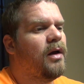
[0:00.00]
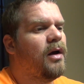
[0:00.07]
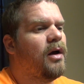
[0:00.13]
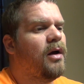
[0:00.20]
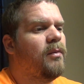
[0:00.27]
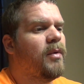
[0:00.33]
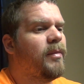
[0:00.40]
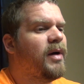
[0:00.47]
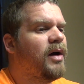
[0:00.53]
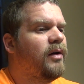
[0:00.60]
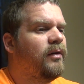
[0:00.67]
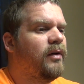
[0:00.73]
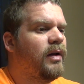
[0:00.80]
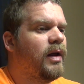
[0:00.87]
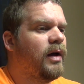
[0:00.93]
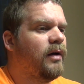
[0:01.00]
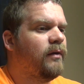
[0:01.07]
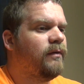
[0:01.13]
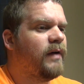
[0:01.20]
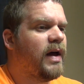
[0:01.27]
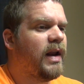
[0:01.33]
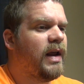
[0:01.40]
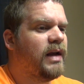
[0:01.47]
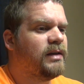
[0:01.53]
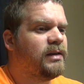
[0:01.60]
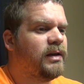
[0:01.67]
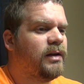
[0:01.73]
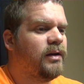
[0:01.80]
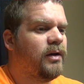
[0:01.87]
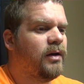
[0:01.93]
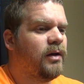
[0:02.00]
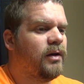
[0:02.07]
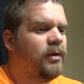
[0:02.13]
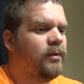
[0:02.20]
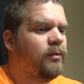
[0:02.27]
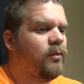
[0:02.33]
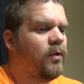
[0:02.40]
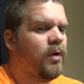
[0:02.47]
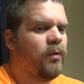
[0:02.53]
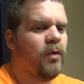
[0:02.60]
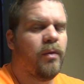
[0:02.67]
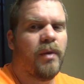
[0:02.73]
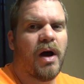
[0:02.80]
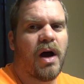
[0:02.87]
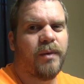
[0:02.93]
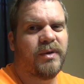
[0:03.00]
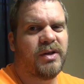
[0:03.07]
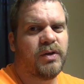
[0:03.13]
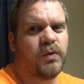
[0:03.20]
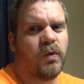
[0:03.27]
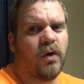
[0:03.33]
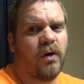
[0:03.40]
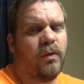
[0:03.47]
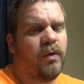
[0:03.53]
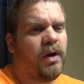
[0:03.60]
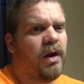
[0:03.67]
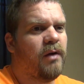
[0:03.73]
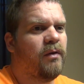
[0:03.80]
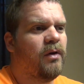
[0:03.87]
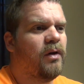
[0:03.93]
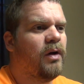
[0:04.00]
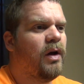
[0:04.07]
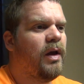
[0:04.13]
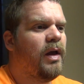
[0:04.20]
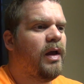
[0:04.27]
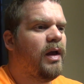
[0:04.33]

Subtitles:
about financing, what my options were, whatever.